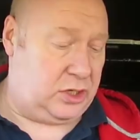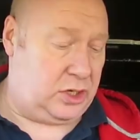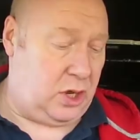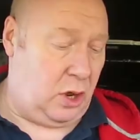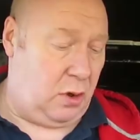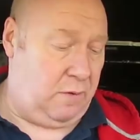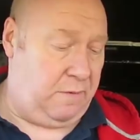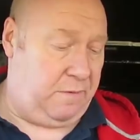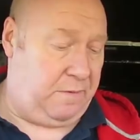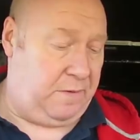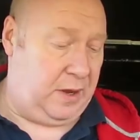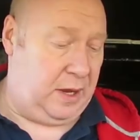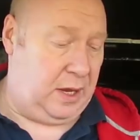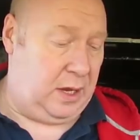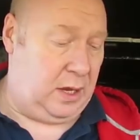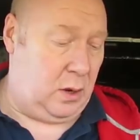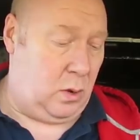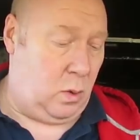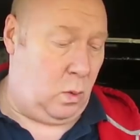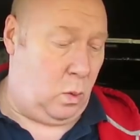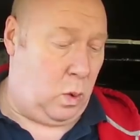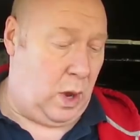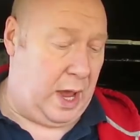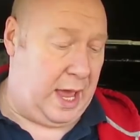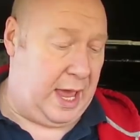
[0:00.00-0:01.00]
Sophie
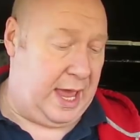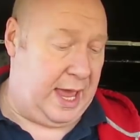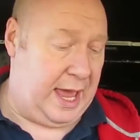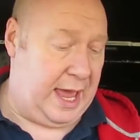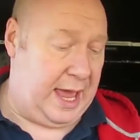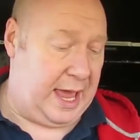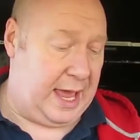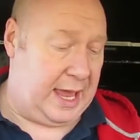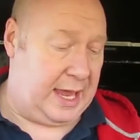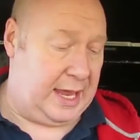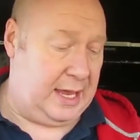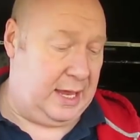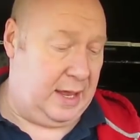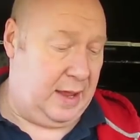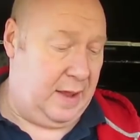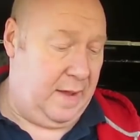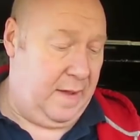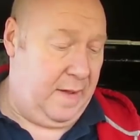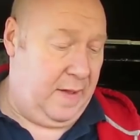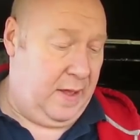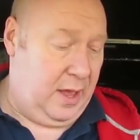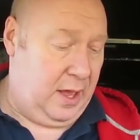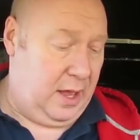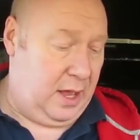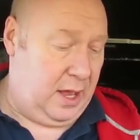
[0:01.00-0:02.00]
Wehe,
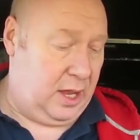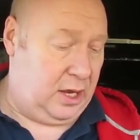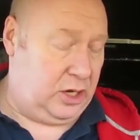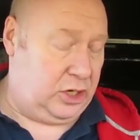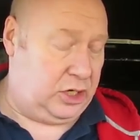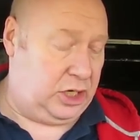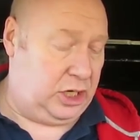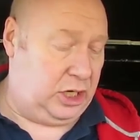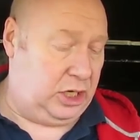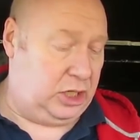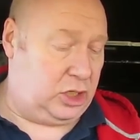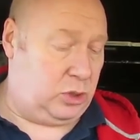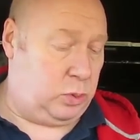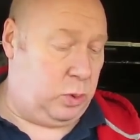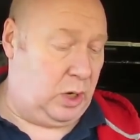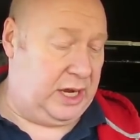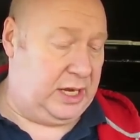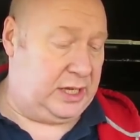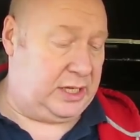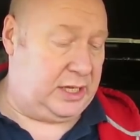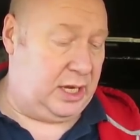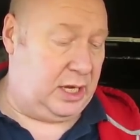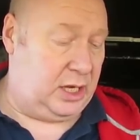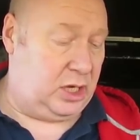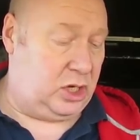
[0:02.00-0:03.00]
uh, she
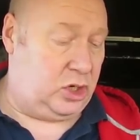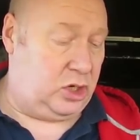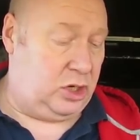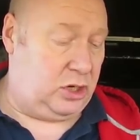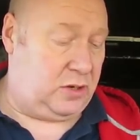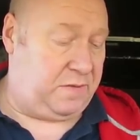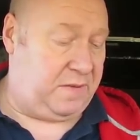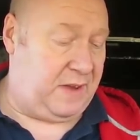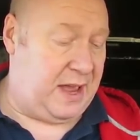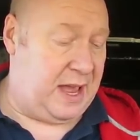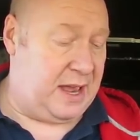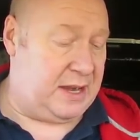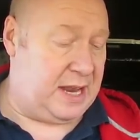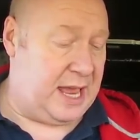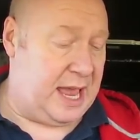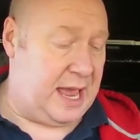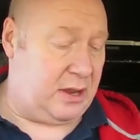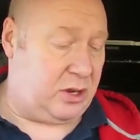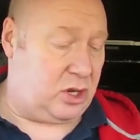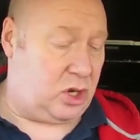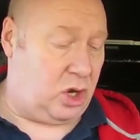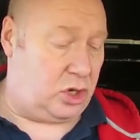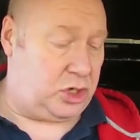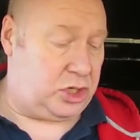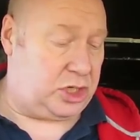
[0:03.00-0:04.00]
tweeted, just found
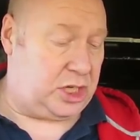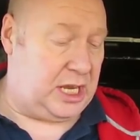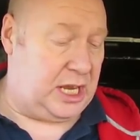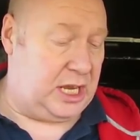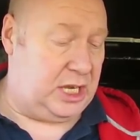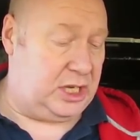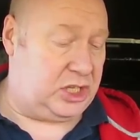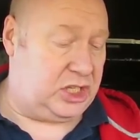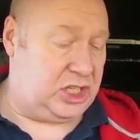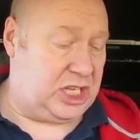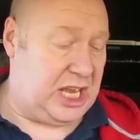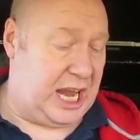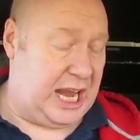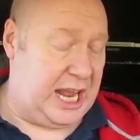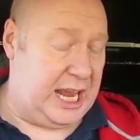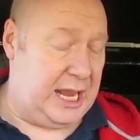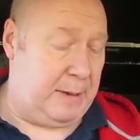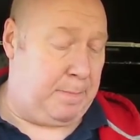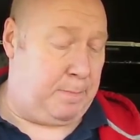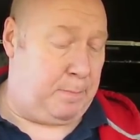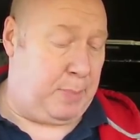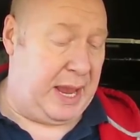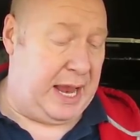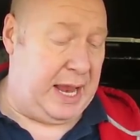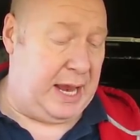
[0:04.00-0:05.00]
out Costa is
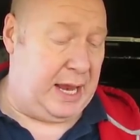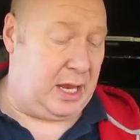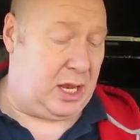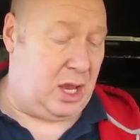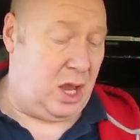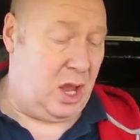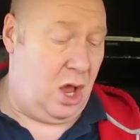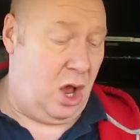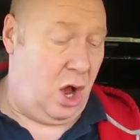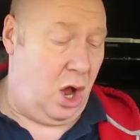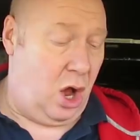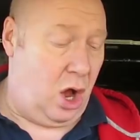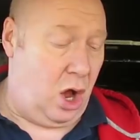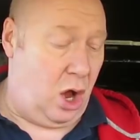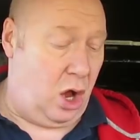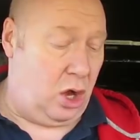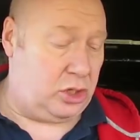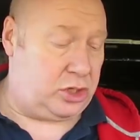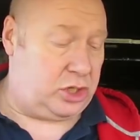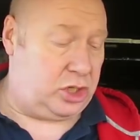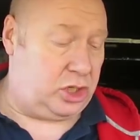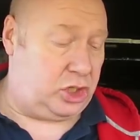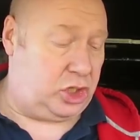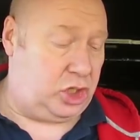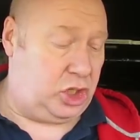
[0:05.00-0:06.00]
selling pink
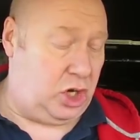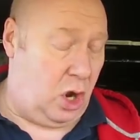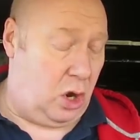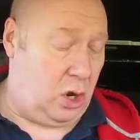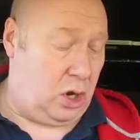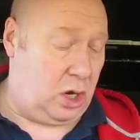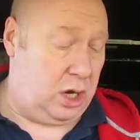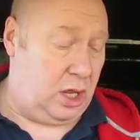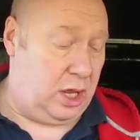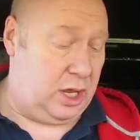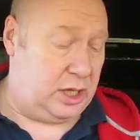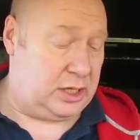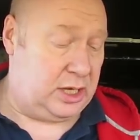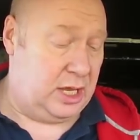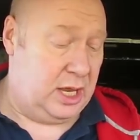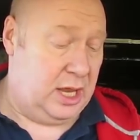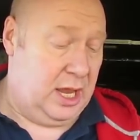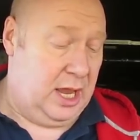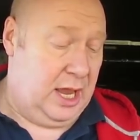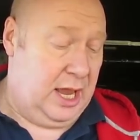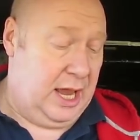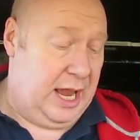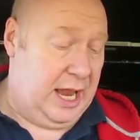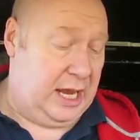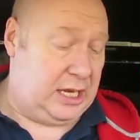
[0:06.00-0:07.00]
hot chocolate.
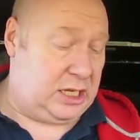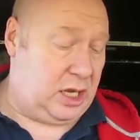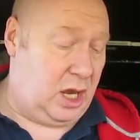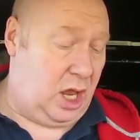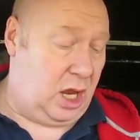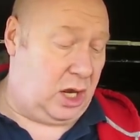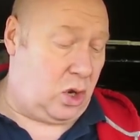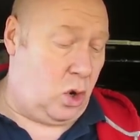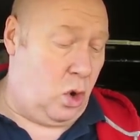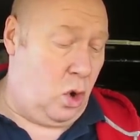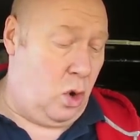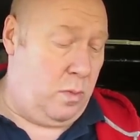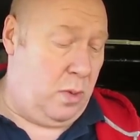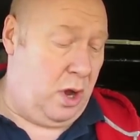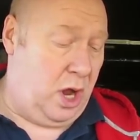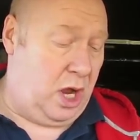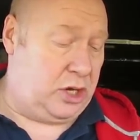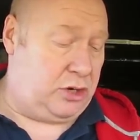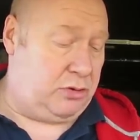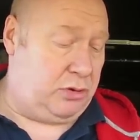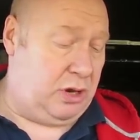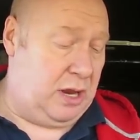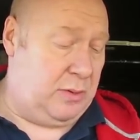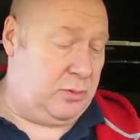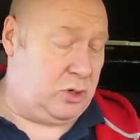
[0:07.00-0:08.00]
It's like all my
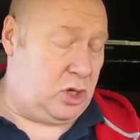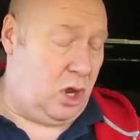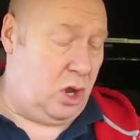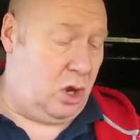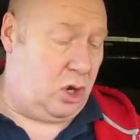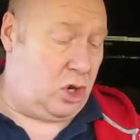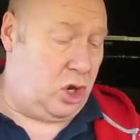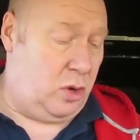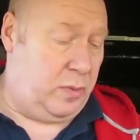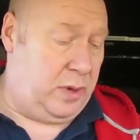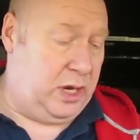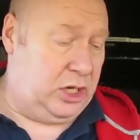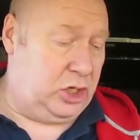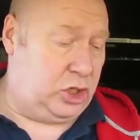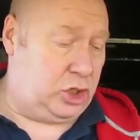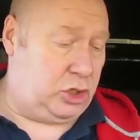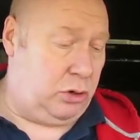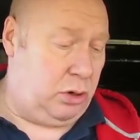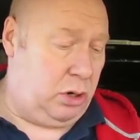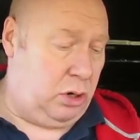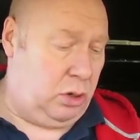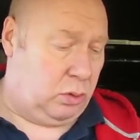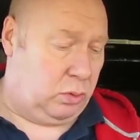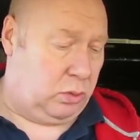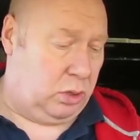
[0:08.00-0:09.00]
dreams are coming
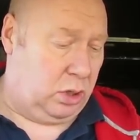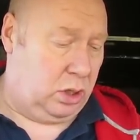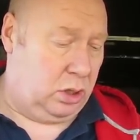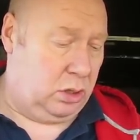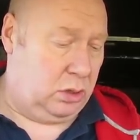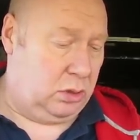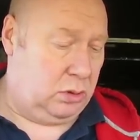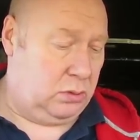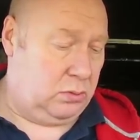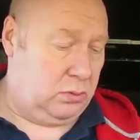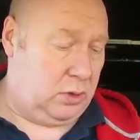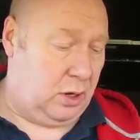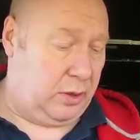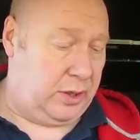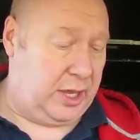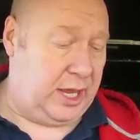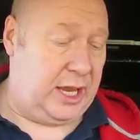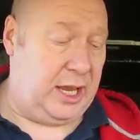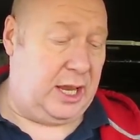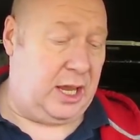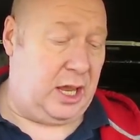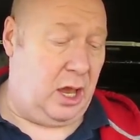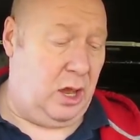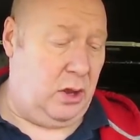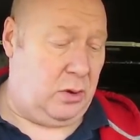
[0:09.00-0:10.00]
true. Well, there
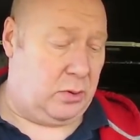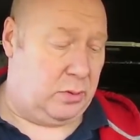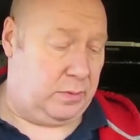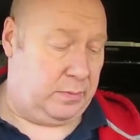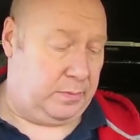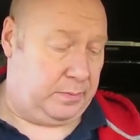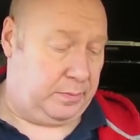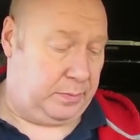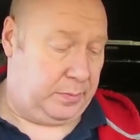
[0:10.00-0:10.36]
you go.